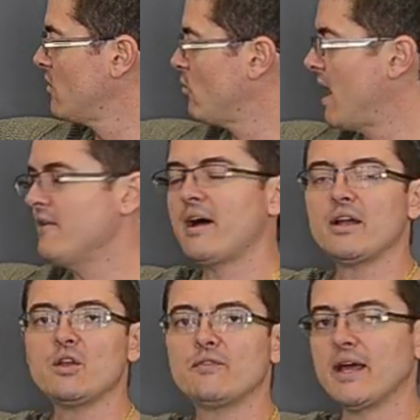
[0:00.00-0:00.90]
y
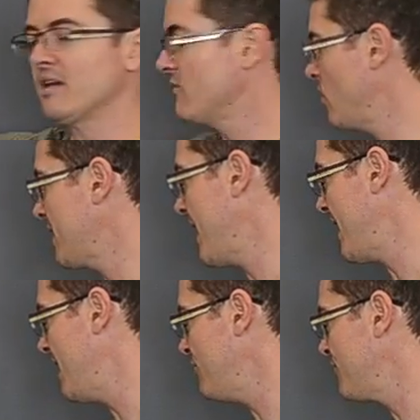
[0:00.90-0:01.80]
value of negative 1
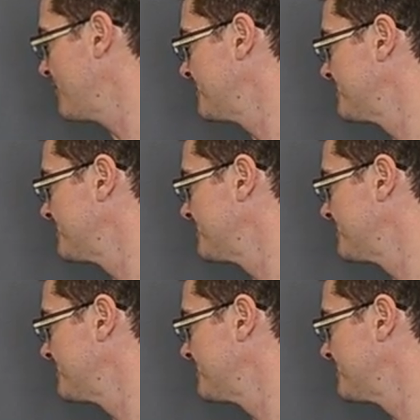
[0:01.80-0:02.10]
half